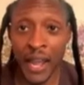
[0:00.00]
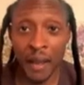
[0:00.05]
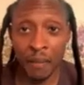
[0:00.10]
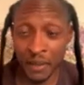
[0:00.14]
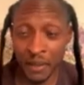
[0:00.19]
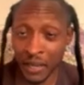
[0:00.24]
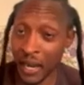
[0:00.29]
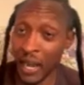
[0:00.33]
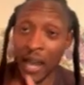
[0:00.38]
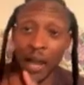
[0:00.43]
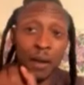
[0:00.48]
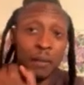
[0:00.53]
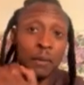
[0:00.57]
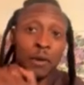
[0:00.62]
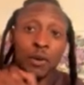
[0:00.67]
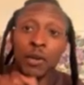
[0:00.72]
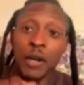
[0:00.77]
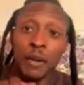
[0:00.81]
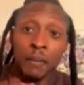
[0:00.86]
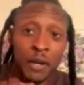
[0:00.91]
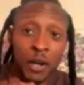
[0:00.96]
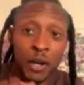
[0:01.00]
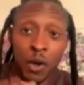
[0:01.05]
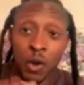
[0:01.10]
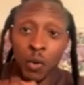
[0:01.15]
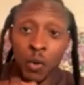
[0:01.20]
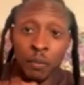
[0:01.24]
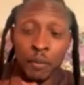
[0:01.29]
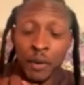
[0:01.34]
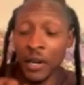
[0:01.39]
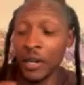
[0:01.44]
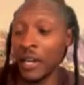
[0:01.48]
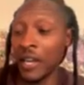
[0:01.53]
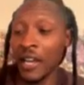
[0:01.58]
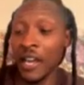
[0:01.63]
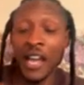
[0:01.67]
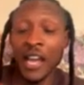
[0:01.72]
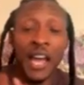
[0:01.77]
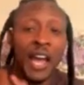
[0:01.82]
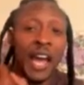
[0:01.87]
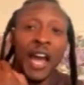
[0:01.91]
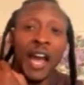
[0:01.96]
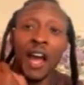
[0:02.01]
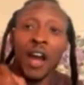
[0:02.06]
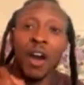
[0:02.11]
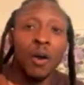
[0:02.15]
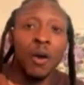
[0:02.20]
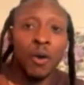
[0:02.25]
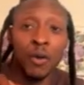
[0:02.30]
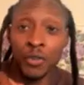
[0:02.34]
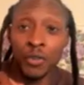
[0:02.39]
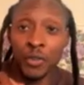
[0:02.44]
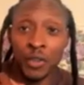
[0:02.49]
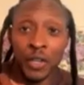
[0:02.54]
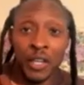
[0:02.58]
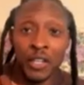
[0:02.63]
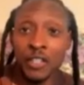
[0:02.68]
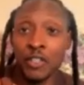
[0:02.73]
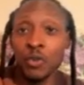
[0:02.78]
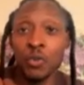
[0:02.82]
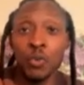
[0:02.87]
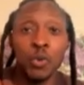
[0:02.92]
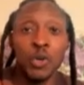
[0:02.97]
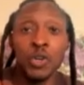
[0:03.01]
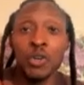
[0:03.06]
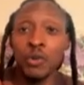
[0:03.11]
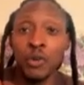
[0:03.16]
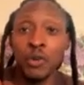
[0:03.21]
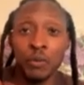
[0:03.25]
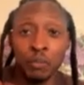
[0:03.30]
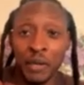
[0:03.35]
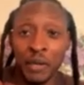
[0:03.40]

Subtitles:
to happen? How am I coming home early? How is the world